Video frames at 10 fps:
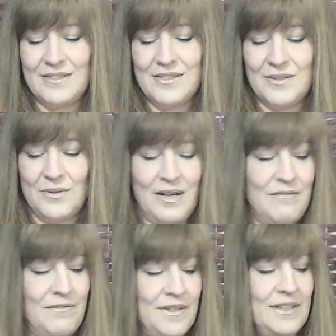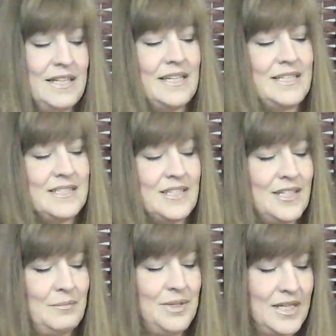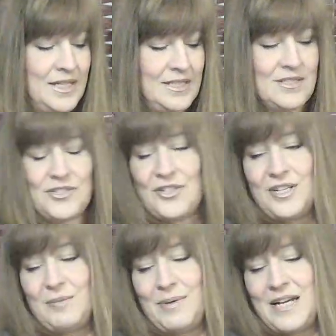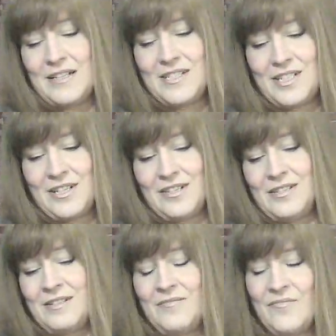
So I feel like he's going to begin his journey back to her.